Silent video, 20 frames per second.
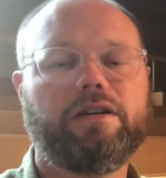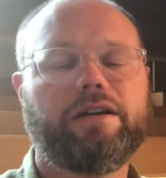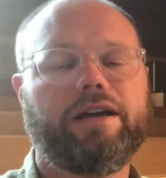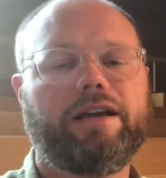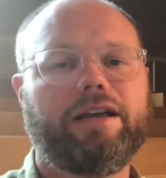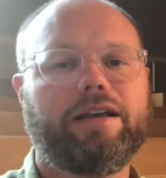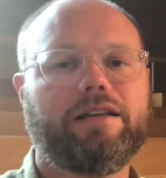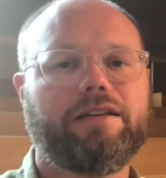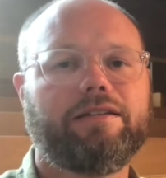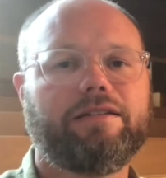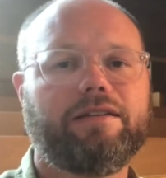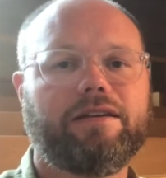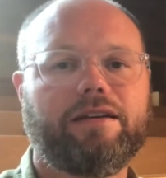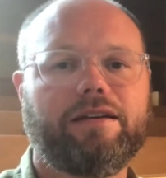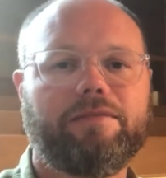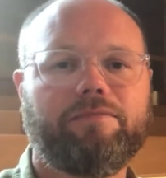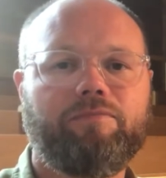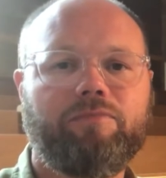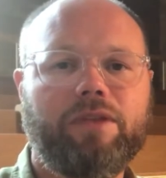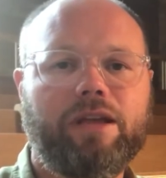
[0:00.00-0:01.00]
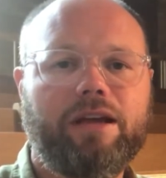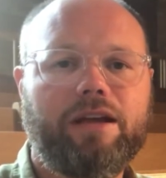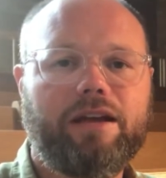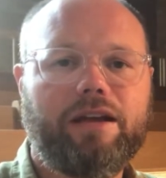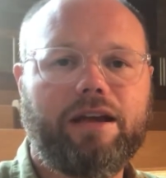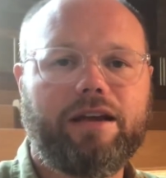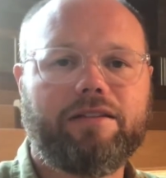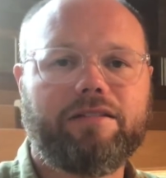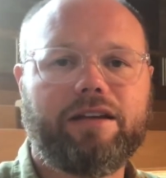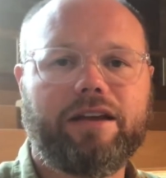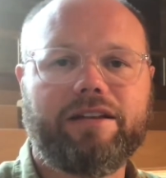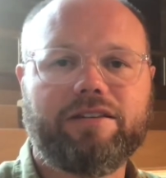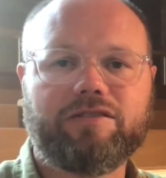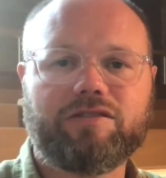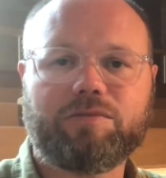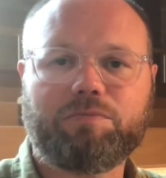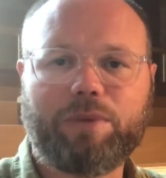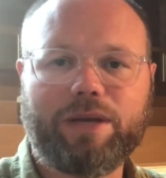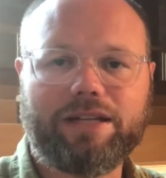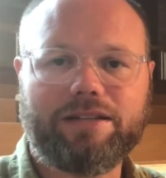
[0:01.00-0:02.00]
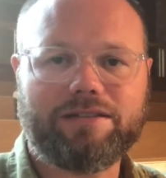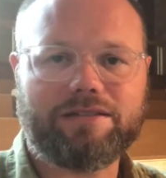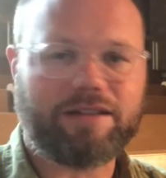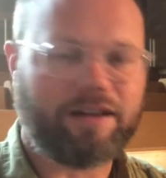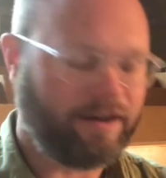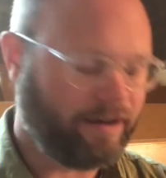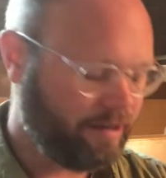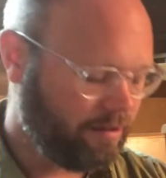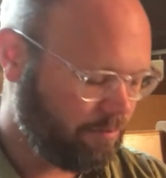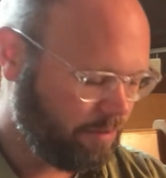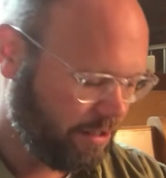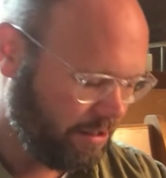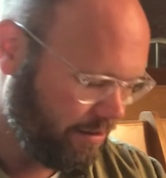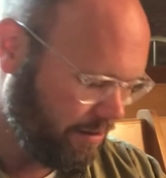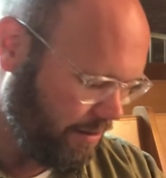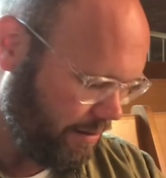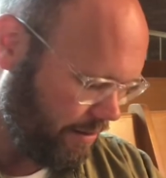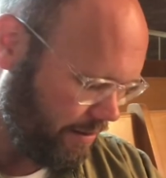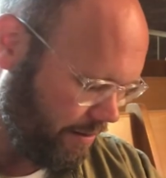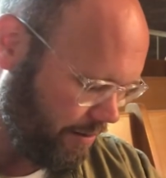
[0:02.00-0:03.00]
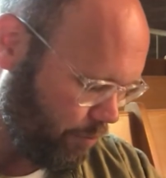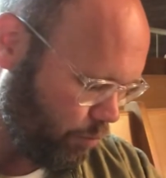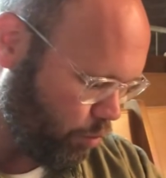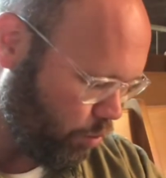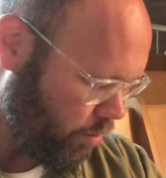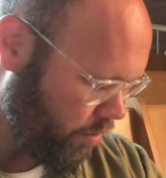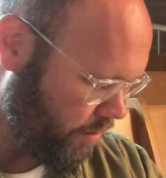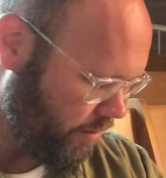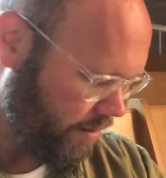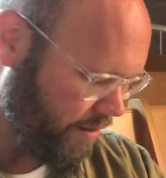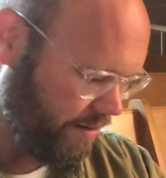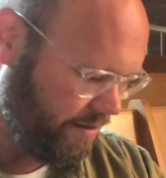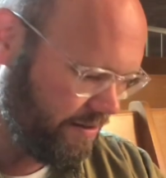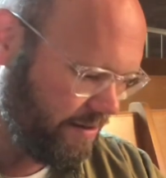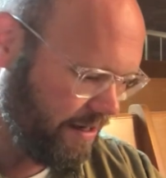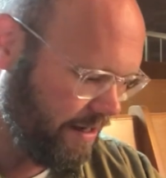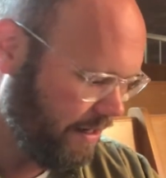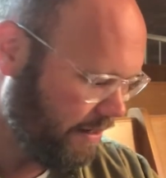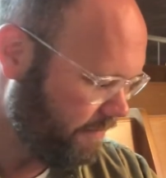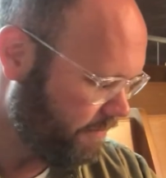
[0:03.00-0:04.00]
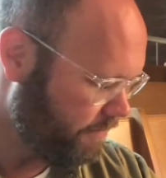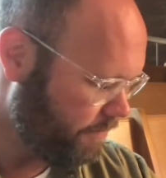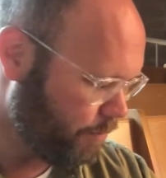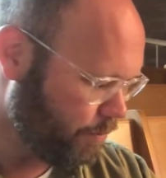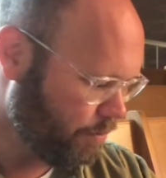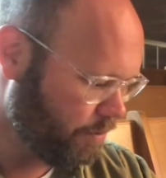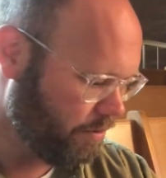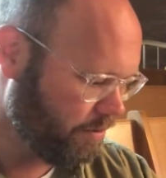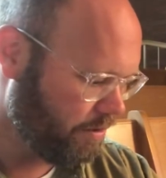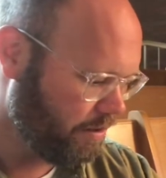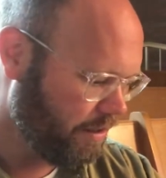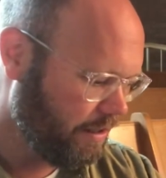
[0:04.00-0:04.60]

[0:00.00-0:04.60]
and spent time in, one a day for